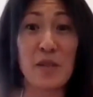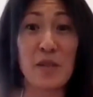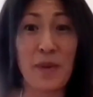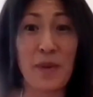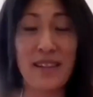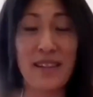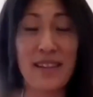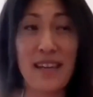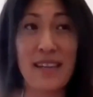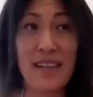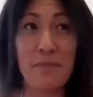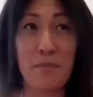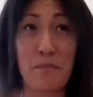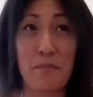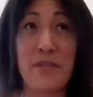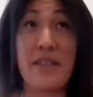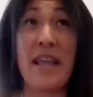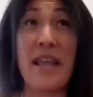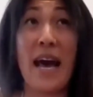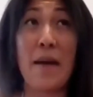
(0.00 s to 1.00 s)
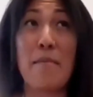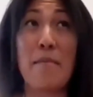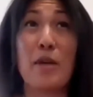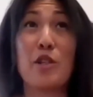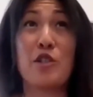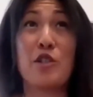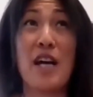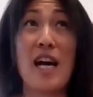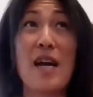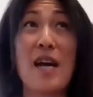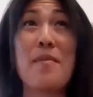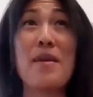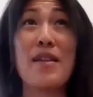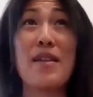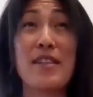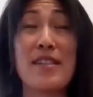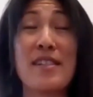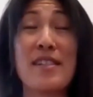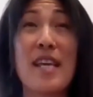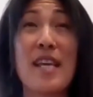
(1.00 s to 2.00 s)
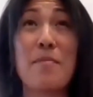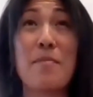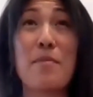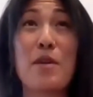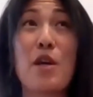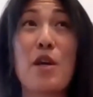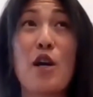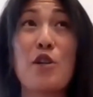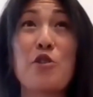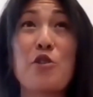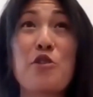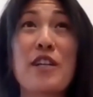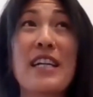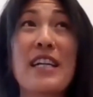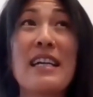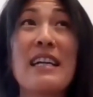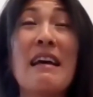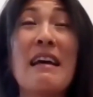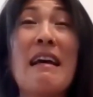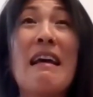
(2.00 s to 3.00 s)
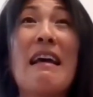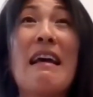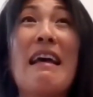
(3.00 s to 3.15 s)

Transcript: spent that much time in the same country